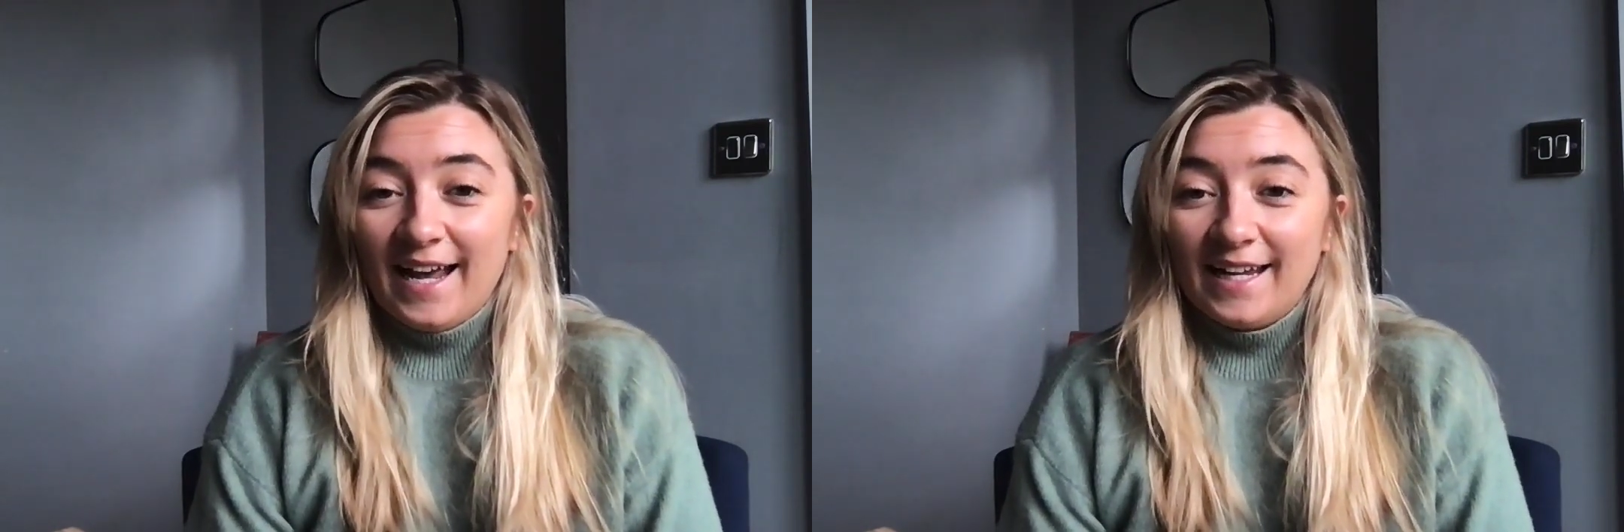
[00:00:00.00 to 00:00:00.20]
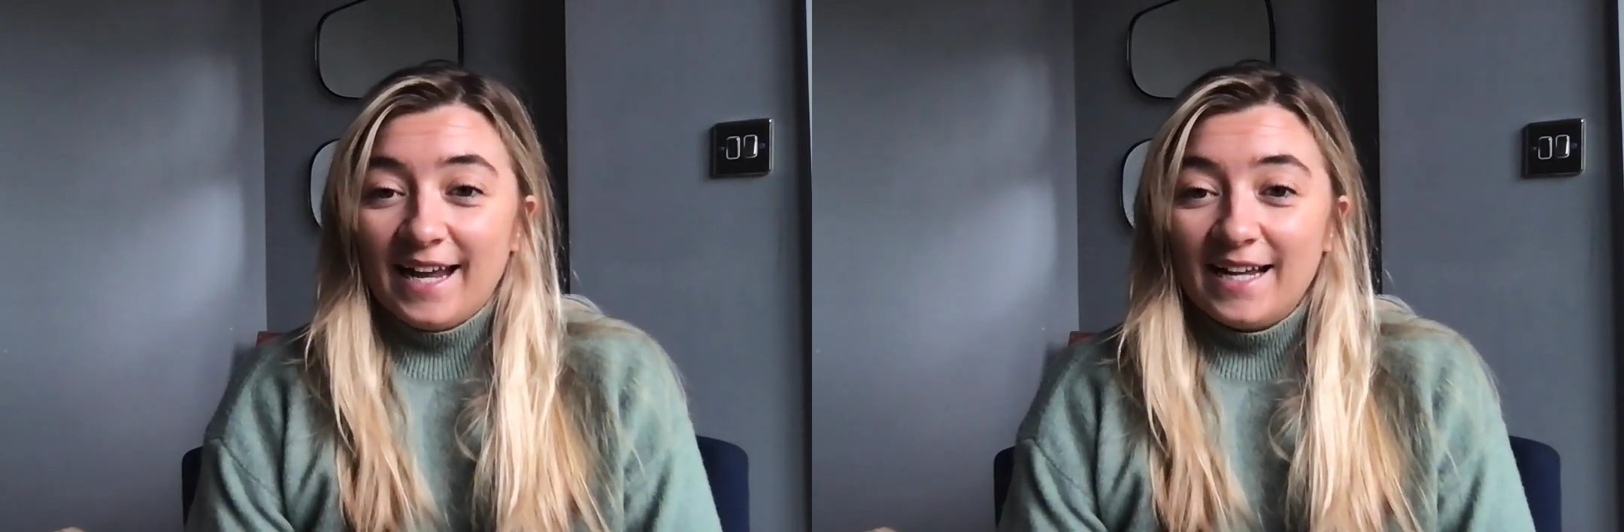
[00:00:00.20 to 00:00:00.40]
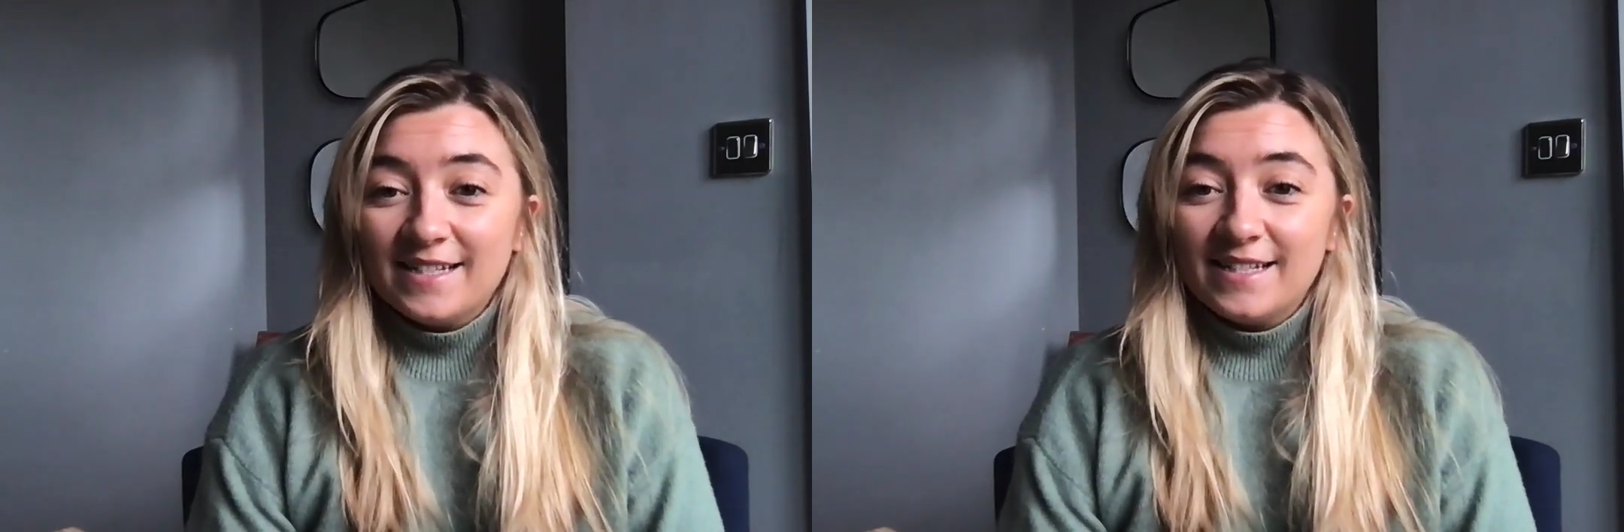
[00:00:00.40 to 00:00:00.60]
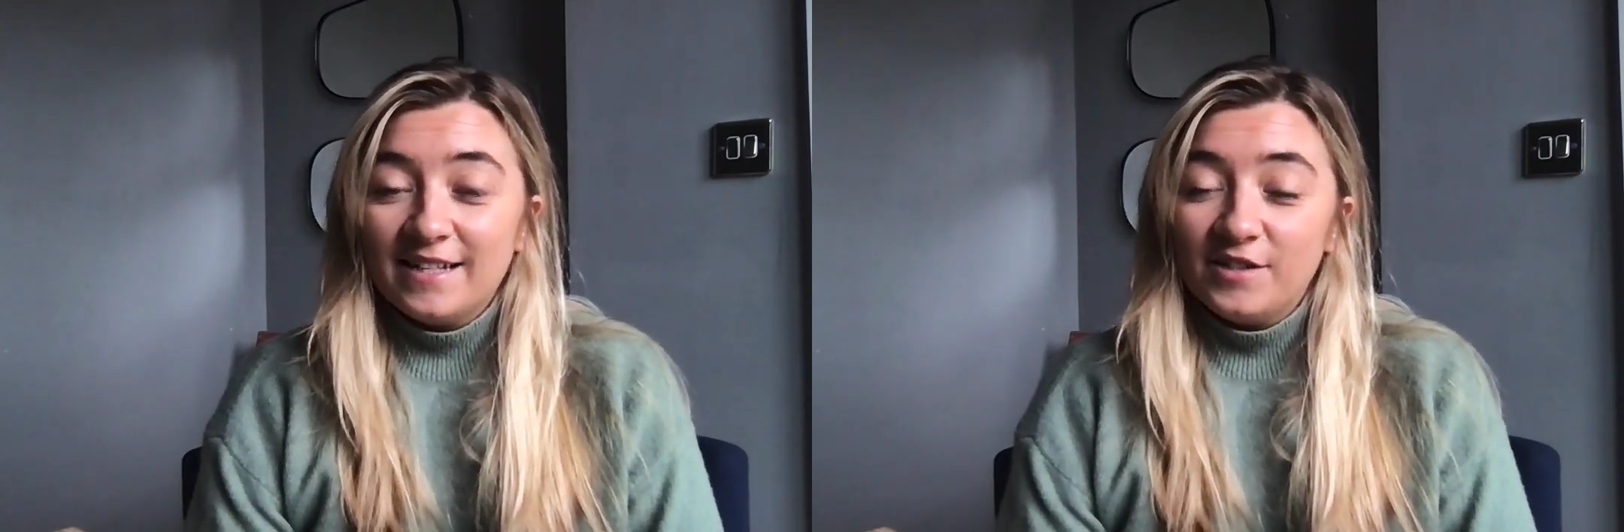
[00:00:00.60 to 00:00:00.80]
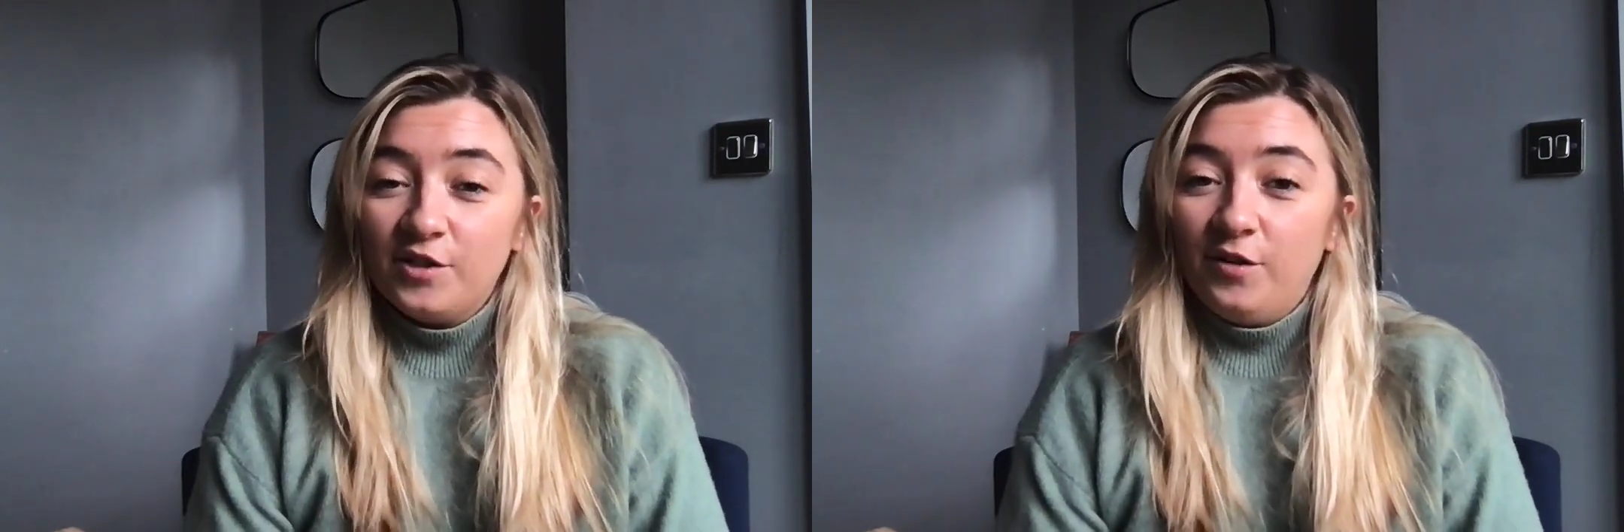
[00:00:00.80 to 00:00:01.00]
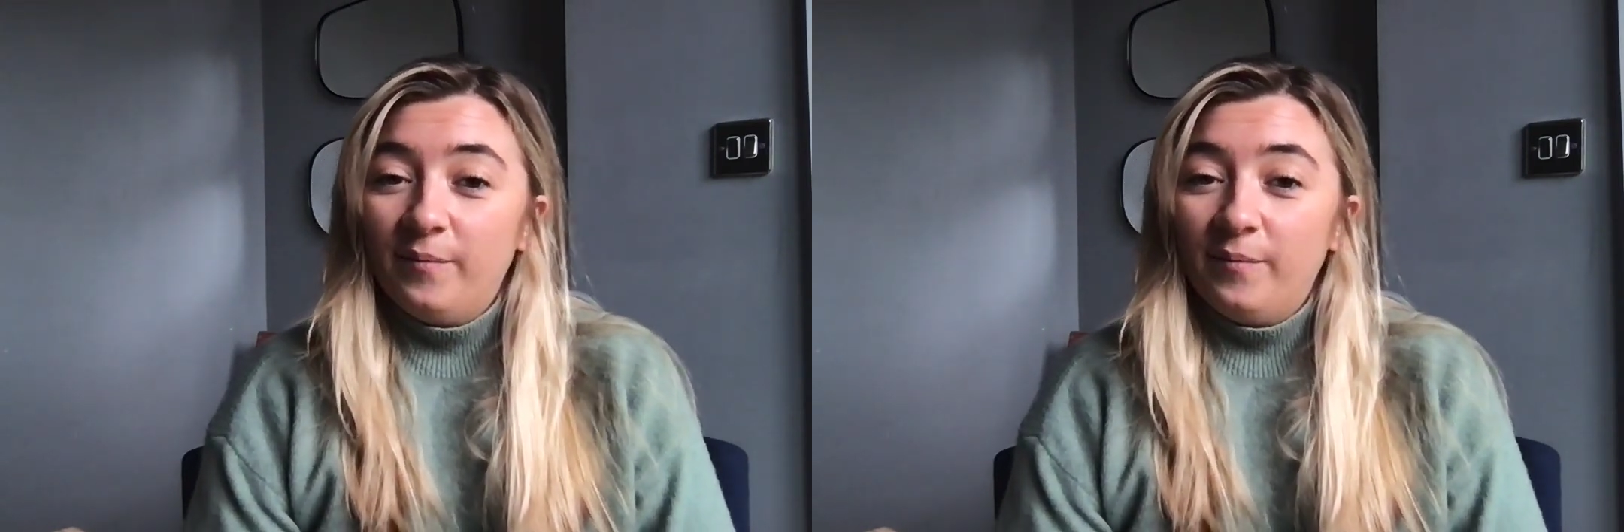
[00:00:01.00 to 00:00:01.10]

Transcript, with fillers: I guess there's two